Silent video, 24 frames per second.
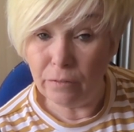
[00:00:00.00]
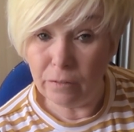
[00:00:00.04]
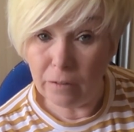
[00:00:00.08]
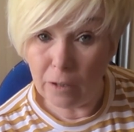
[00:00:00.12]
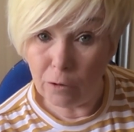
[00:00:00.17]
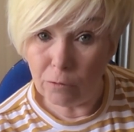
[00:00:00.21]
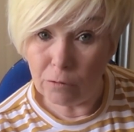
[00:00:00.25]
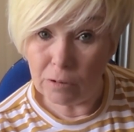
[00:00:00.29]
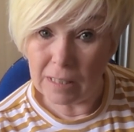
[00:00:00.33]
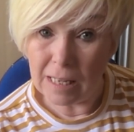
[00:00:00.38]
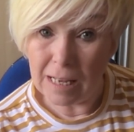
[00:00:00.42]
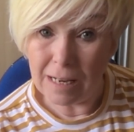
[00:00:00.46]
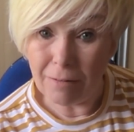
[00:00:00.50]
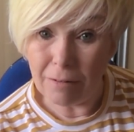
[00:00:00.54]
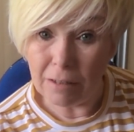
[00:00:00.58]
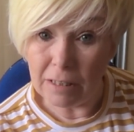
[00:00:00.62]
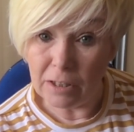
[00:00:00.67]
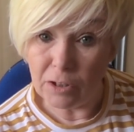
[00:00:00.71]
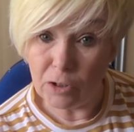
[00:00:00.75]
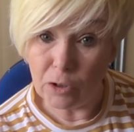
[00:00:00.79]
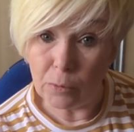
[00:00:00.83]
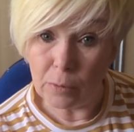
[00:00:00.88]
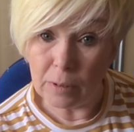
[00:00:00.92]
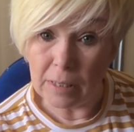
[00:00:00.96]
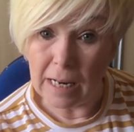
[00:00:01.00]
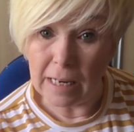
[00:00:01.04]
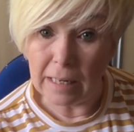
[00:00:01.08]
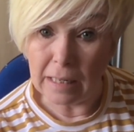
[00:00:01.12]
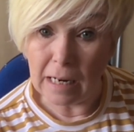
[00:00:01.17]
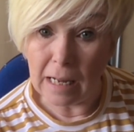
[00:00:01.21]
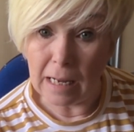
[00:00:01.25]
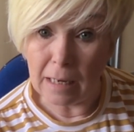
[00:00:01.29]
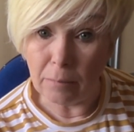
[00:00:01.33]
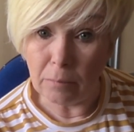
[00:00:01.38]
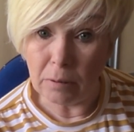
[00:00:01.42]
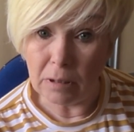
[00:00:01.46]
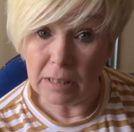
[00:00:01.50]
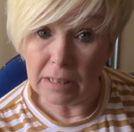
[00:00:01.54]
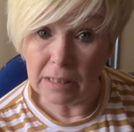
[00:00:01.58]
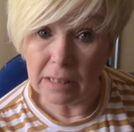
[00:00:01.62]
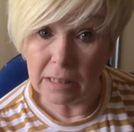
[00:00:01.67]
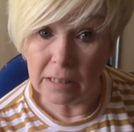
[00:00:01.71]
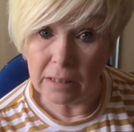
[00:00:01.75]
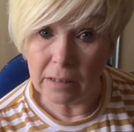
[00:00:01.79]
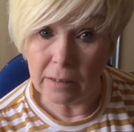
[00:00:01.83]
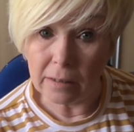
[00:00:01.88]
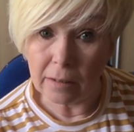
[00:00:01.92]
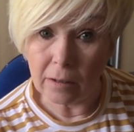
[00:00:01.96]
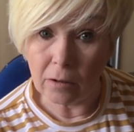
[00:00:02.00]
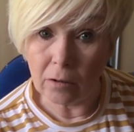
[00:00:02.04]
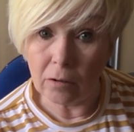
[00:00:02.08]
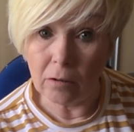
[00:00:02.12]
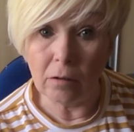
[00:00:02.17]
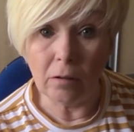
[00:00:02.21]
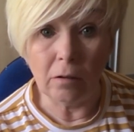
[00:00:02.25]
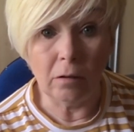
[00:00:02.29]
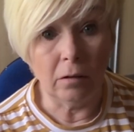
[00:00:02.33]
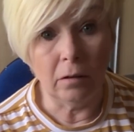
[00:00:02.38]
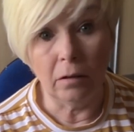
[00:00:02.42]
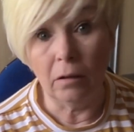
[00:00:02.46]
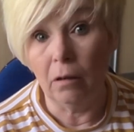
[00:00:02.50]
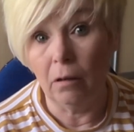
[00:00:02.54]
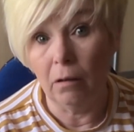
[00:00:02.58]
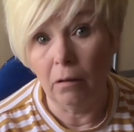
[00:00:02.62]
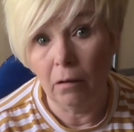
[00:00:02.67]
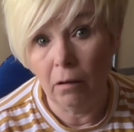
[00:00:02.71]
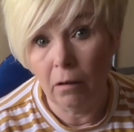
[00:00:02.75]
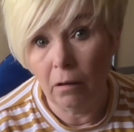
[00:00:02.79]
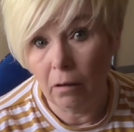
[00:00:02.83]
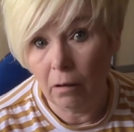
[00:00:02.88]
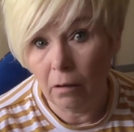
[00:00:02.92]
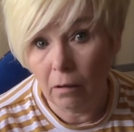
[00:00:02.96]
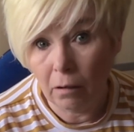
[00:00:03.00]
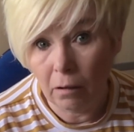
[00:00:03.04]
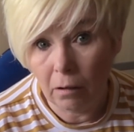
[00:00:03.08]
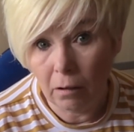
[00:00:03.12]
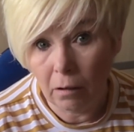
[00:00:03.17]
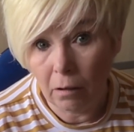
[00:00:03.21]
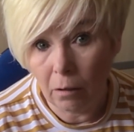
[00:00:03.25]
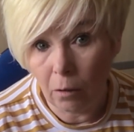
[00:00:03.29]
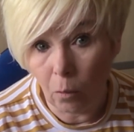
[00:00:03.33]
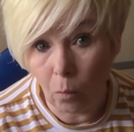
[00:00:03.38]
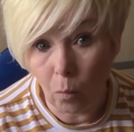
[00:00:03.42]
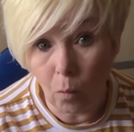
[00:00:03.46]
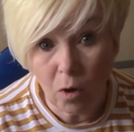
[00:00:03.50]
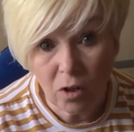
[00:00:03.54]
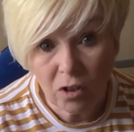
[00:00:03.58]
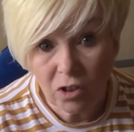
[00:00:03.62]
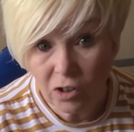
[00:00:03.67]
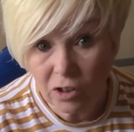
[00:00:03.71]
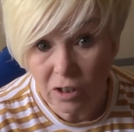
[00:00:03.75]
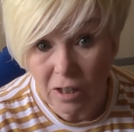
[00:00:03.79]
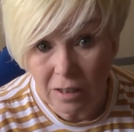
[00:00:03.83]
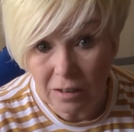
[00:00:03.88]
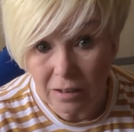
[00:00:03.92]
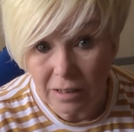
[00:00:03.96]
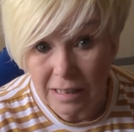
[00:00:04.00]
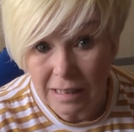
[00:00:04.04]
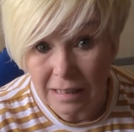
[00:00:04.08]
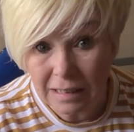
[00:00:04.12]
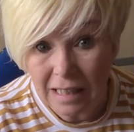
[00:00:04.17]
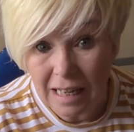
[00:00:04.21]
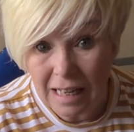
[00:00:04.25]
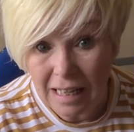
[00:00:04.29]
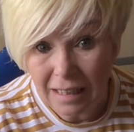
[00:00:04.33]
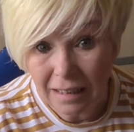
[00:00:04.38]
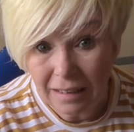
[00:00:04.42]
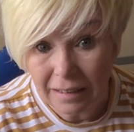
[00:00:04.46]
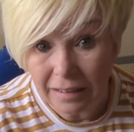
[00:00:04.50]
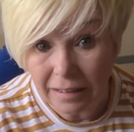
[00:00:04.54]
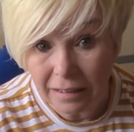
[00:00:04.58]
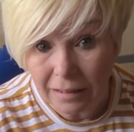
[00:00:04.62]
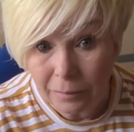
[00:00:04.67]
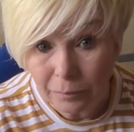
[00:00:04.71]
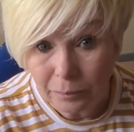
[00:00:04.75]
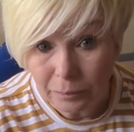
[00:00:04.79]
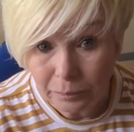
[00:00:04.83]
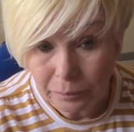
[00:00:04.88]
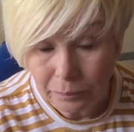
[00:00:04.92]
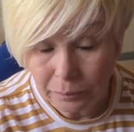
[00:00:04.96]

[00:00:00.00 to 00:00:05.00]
it floats out into an A-line pleated skirt. What's not to like?